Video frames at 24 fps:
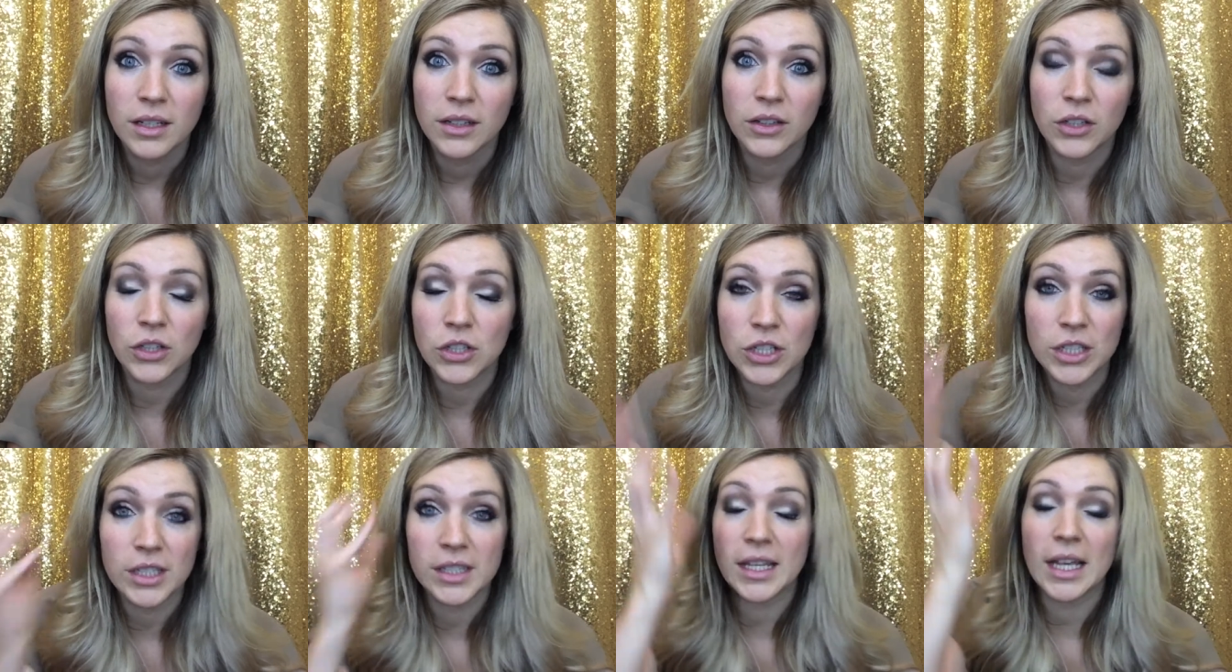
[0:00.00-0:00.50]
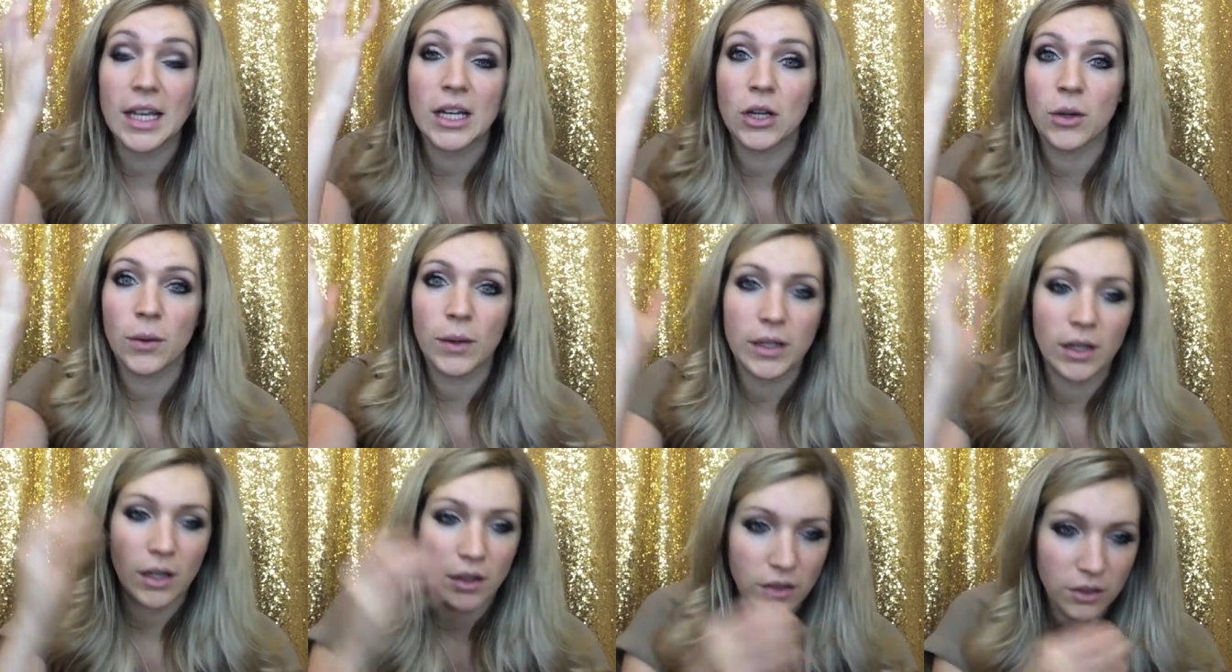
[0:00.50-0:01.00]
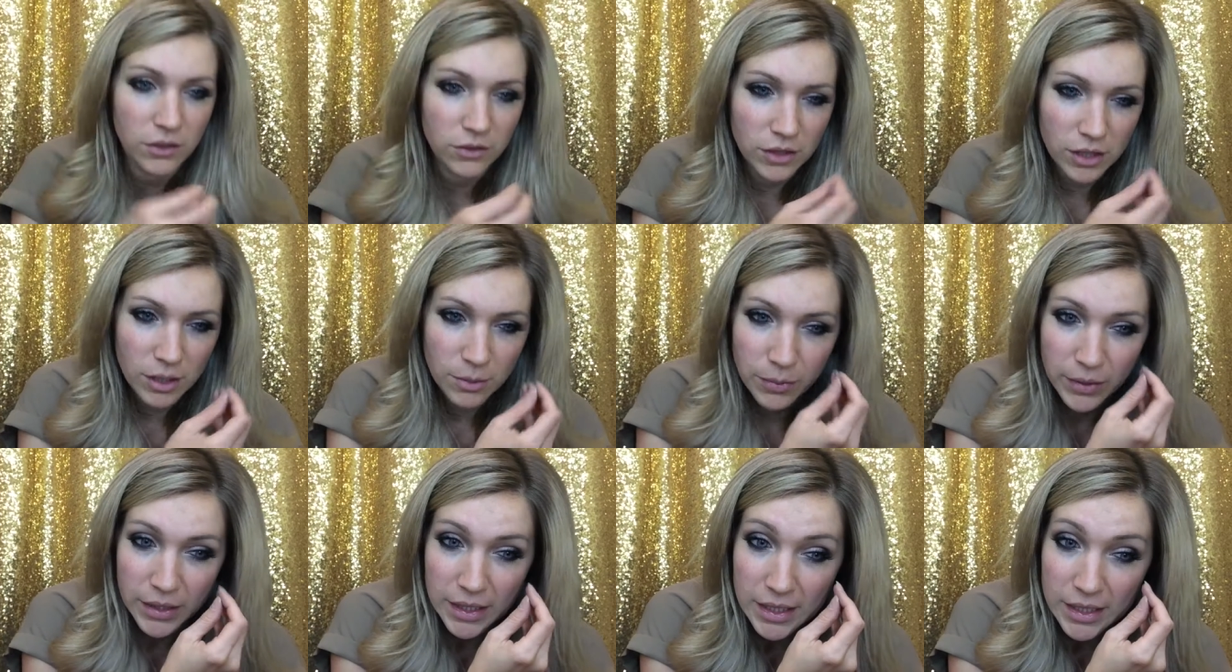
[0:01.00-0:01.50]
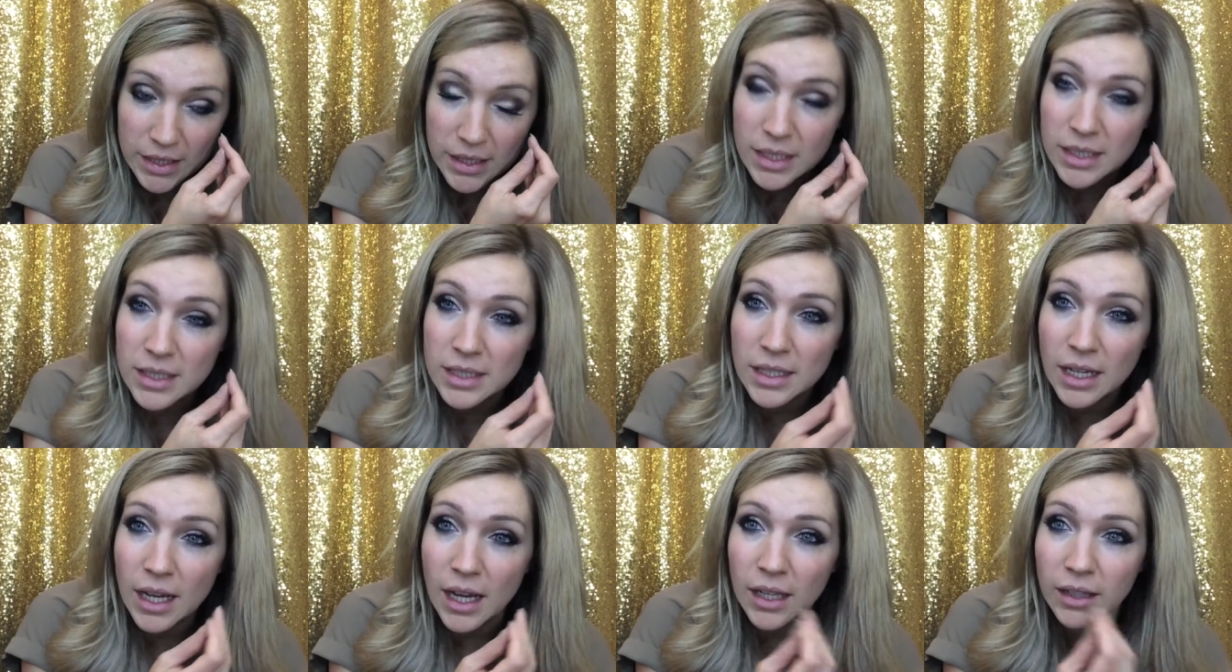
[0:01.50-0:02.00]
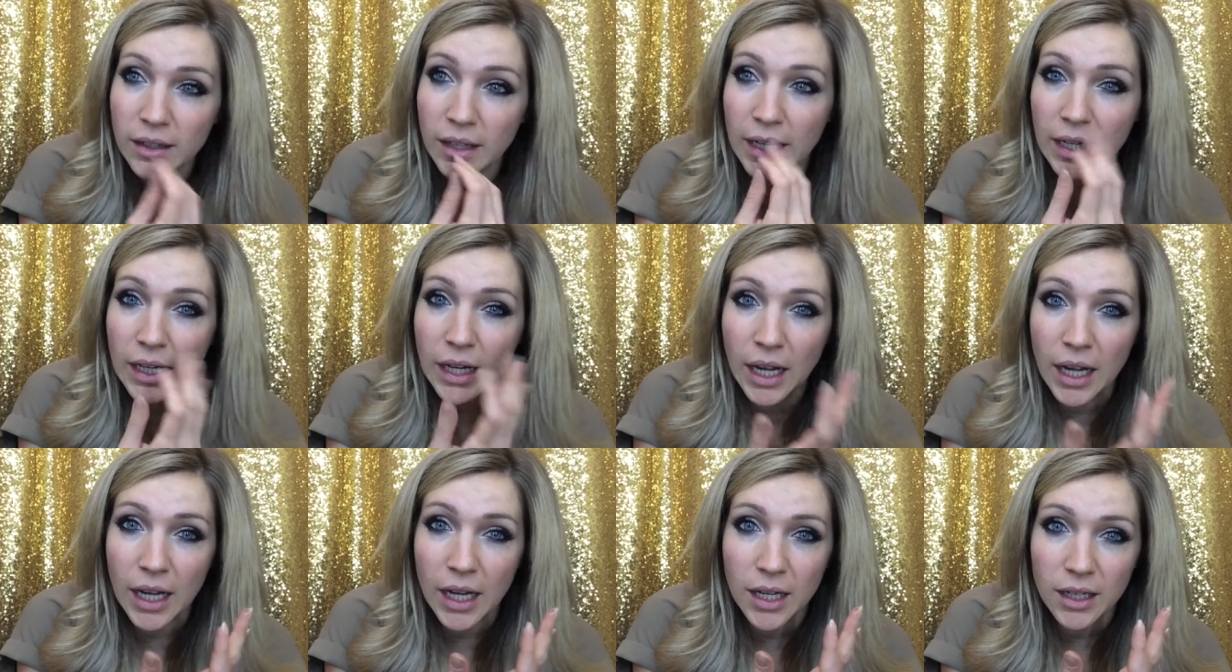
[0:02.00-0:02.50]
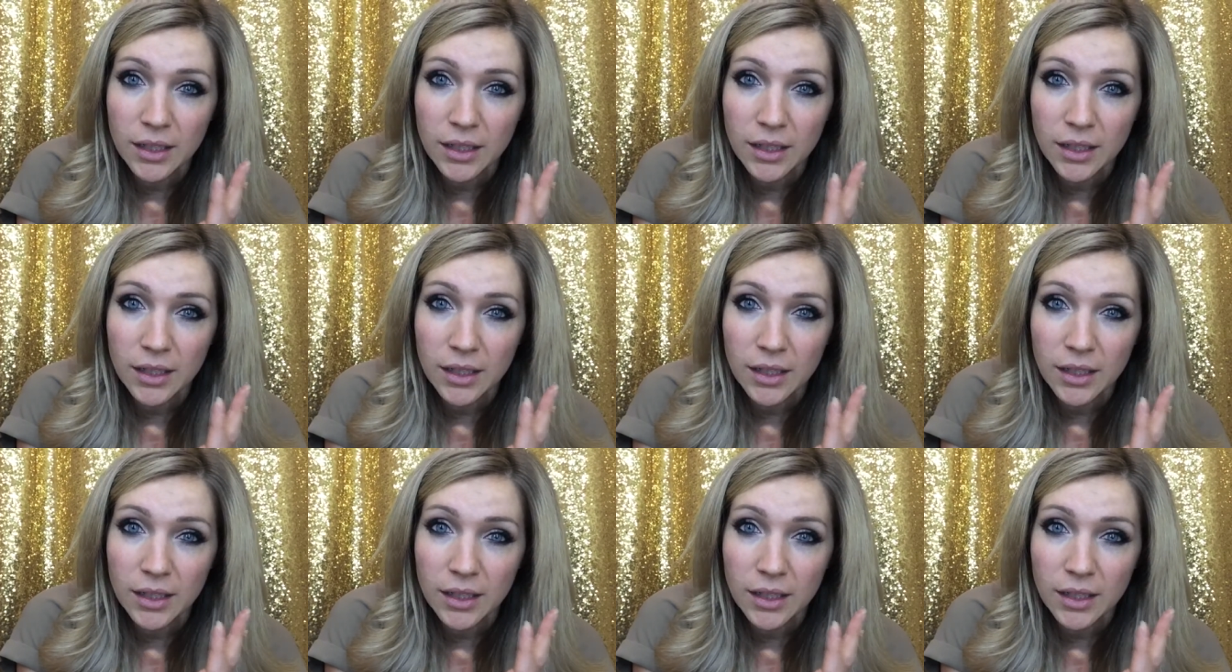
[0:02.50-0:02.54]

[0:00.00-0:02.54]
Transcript: they're just like going all over the place, because like